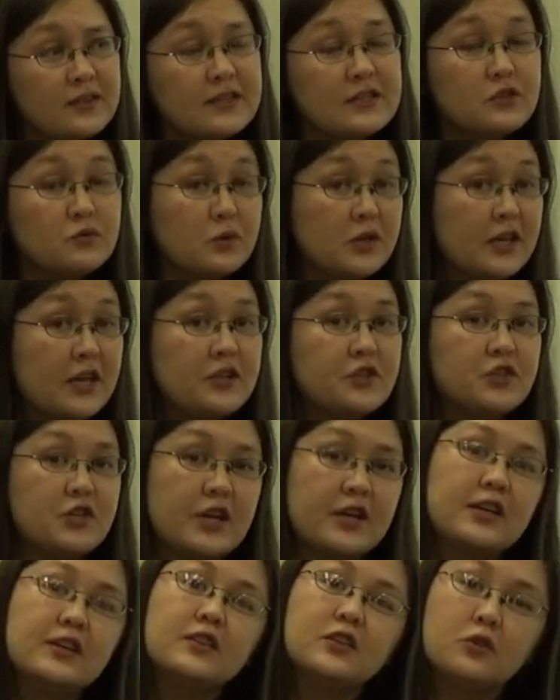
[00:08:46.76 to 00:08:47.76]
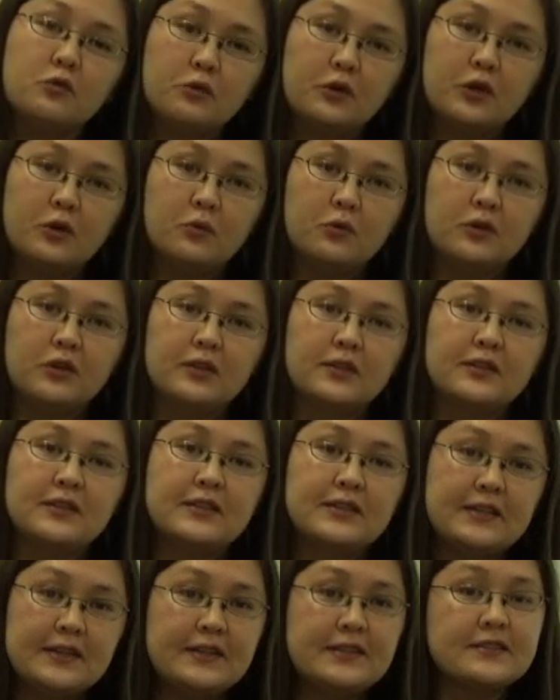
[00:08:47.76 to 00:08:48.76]
This we can check in the real world.
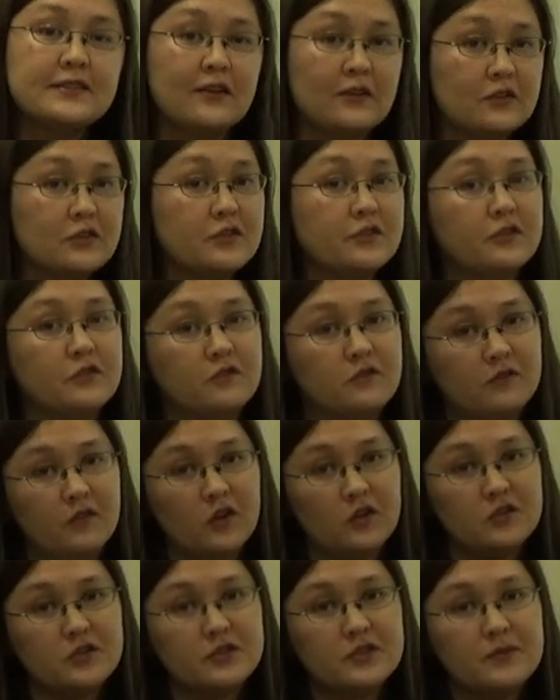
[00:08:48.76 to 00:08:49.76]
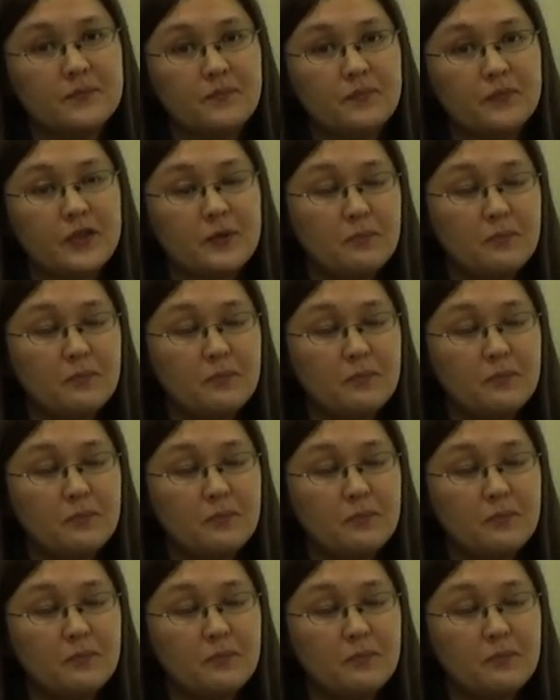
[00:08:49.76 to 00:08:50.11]
It is also false.